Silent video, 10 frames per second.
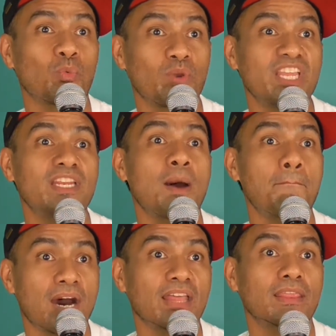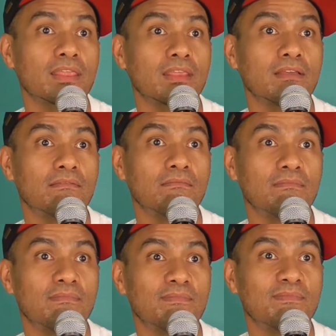worth of weed a month. Oof.
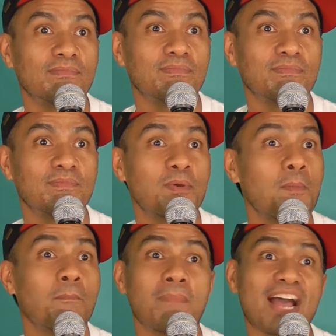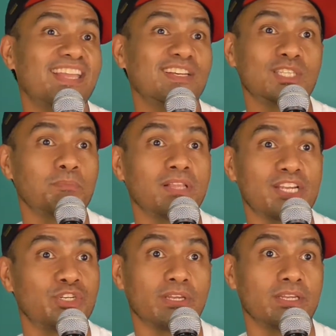My guilty
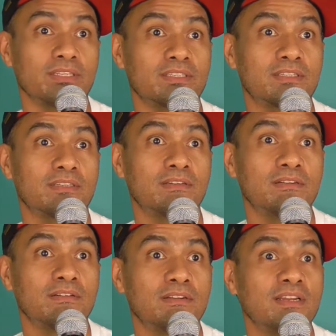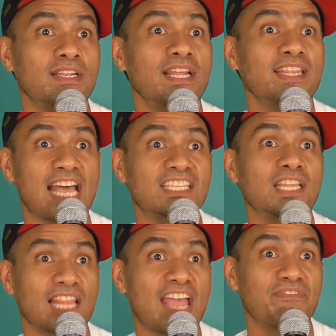pleasure is
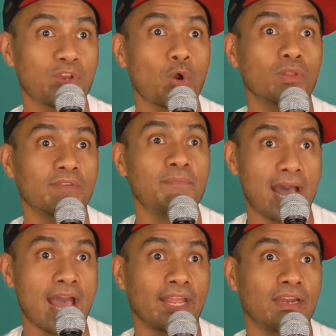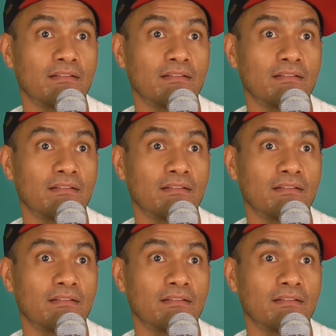that's a life goal of mine.